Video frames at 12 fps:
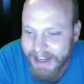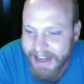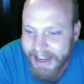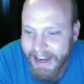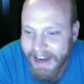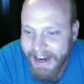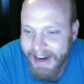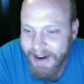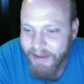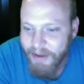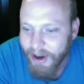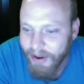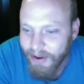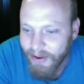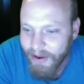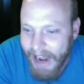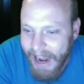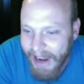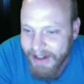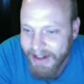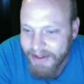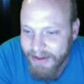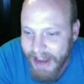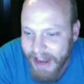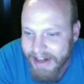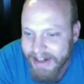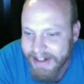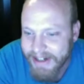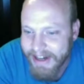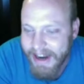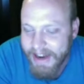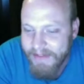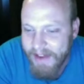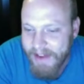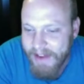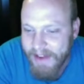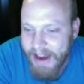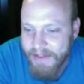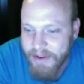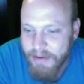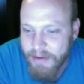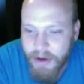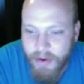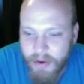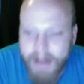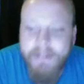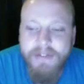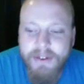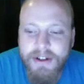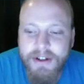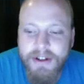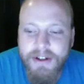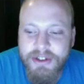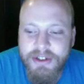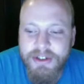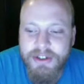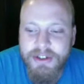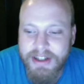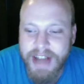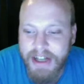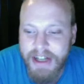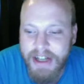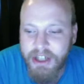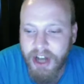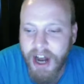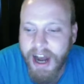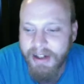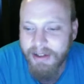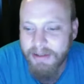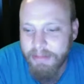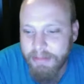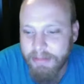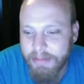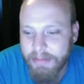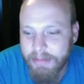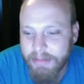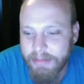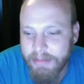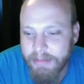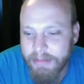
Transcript: well, how do you, and if you're regretful and you just had a child burned alive,